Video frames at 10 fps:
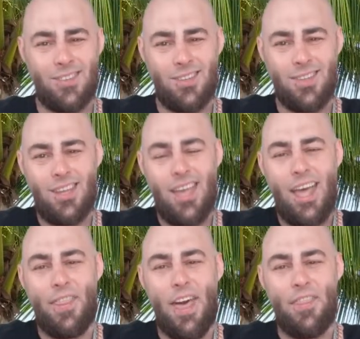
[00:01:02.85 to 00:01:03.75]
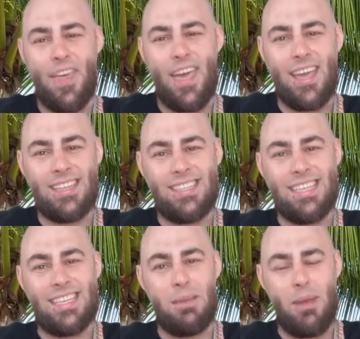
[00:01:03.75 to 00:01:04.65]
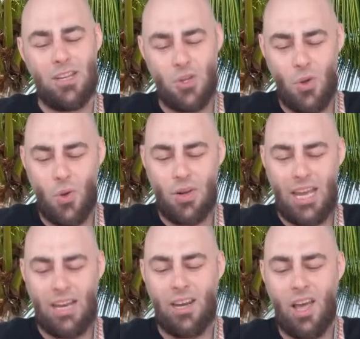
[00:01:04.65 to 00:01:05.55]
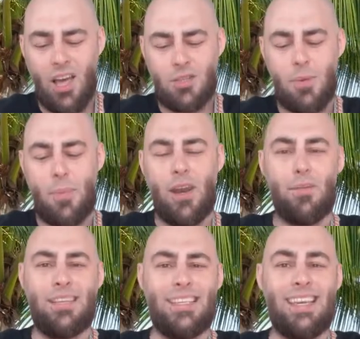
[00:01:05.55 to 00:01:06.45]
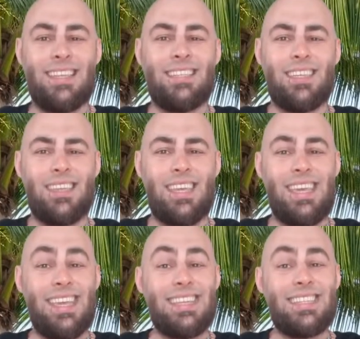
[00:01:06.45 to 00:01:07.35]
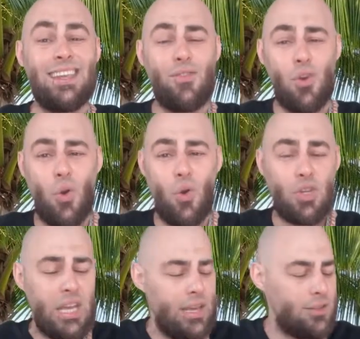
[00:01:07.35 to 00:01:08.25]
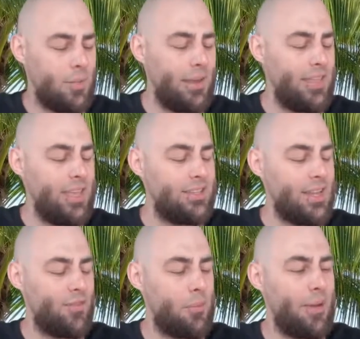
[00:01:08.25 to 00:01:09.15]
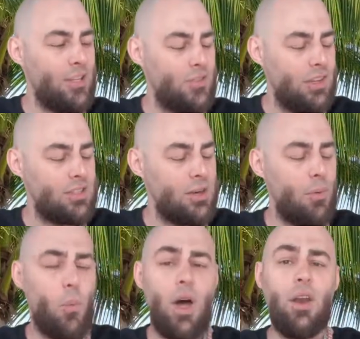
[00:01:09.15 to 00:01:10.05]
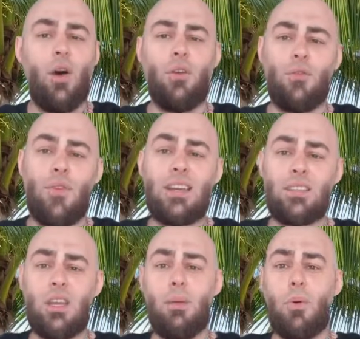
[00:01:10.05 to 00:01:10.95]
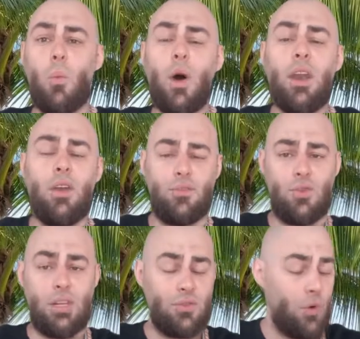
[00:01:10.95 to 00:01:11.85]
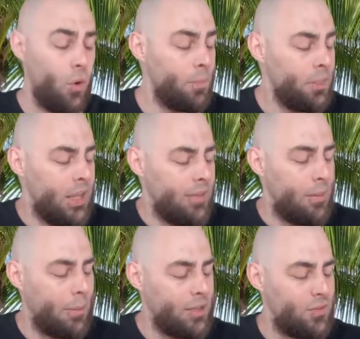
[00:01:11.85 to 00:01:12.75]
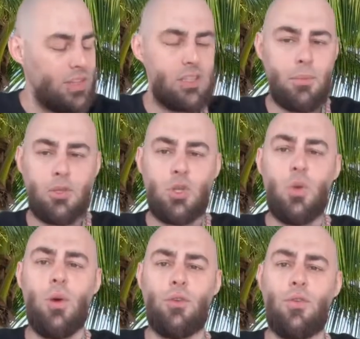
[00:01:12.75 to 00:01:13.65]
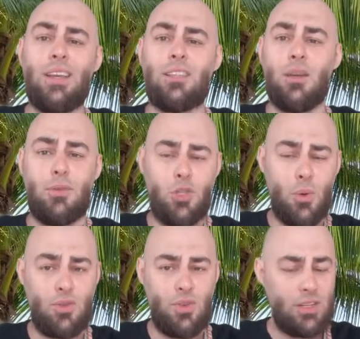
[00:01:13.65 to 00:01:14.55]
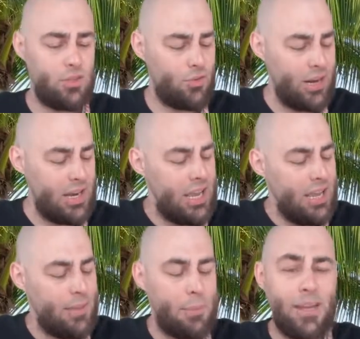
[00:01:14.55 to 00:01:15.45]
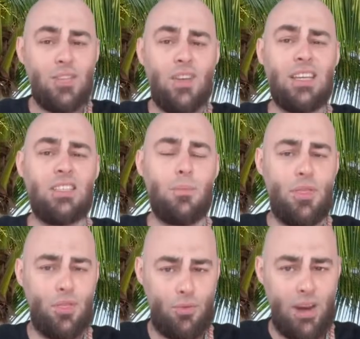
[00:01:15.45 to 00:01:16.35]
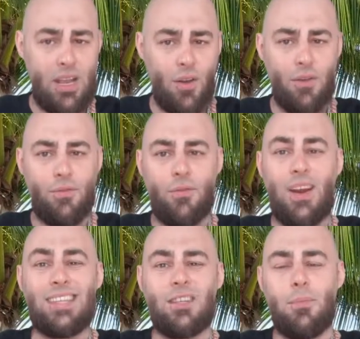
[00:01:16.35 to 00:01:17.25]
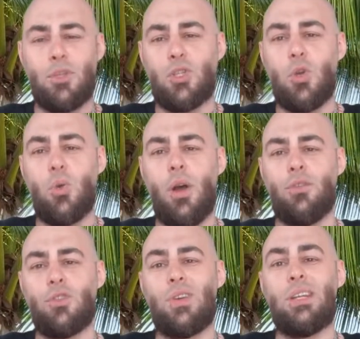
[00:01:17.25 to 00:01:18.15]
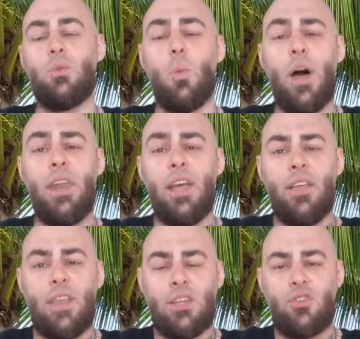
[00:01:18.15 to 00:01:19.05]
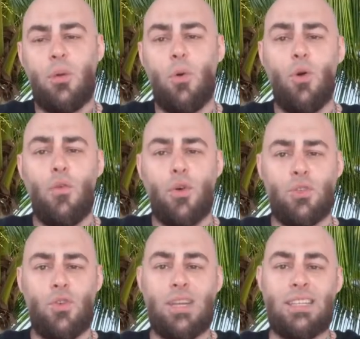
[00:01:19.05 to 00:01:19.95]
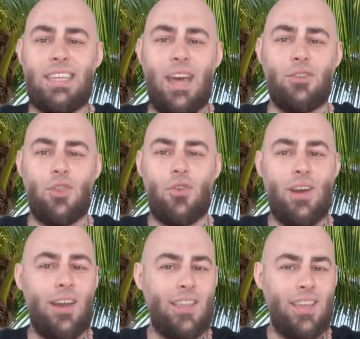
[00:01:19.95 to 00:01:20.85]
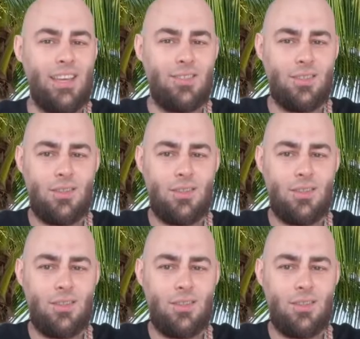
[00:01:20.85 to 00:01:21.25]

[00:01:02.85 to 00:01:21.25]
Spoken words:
And that there is the D major chord. And last but by no means least, the E7 chord. To play the E7, place fingers number 1 on frets number 1 of strings 4, then place fingers number 2 on frets number 2 of strings 3, then place fingers number 3 on frets number 2 of strings 1, then strum all 4 strings down to the ground like this.